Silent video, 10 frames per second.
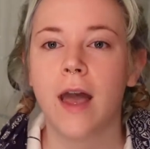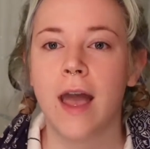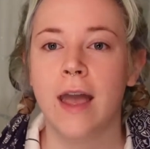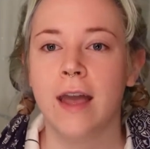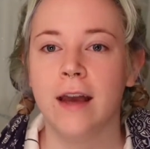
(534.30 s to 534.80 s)

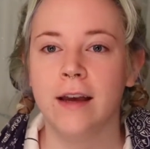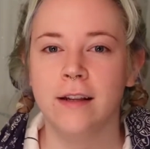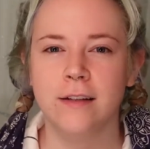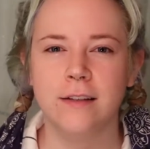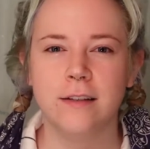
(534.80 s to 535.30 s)

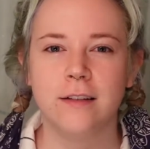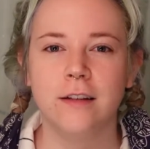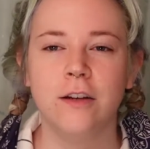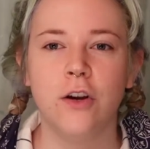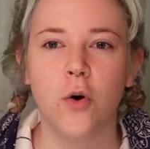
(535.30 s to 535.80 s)
And
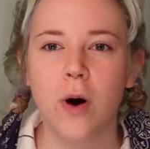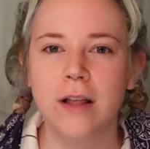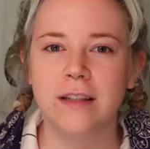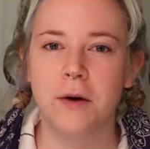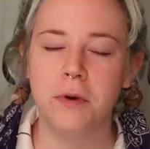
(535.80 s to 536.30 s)
you know
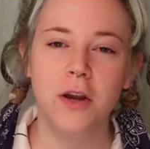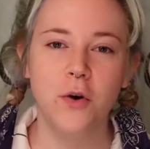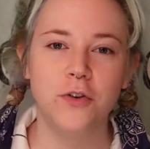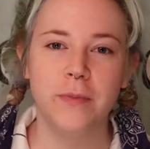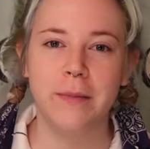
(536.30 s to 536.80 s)
what? Let me go do my